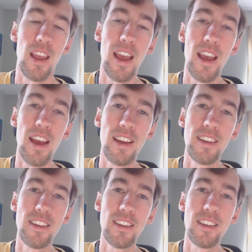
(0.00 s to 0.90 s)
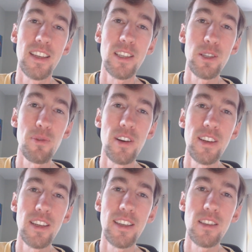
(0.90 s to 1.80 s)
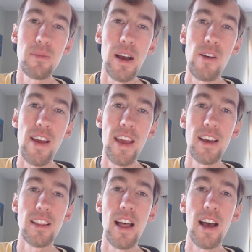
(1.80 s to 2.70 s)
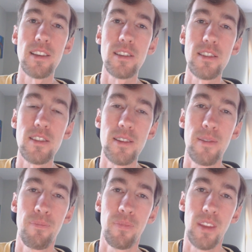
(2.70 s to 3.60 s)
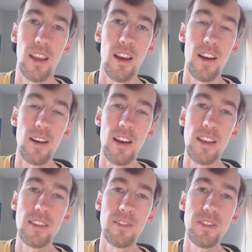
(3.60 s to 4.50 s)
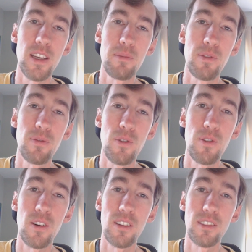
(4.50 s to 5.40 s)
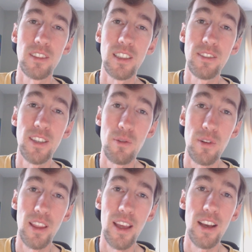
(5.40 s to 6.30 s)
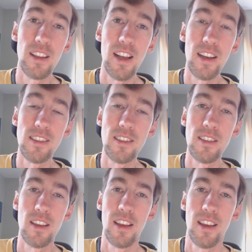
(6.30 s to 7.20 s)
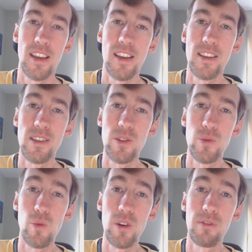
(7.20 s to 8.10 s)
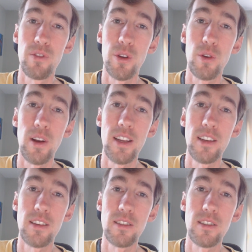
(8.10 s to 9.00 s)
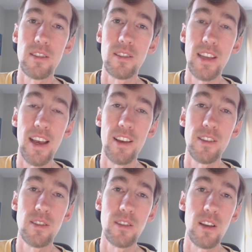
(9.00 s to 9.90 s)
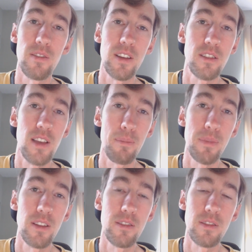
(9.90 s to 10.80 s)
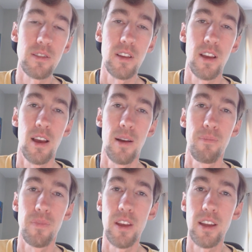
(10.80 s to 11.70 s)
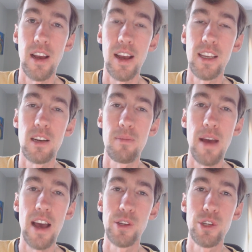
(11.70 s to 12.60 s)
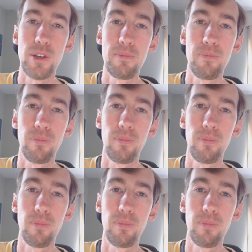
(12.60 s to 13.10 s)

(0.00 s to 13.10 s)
And this one is about ALS. As I've said before, living with ALS is one of the greatest tests of acceptance that I can imagine.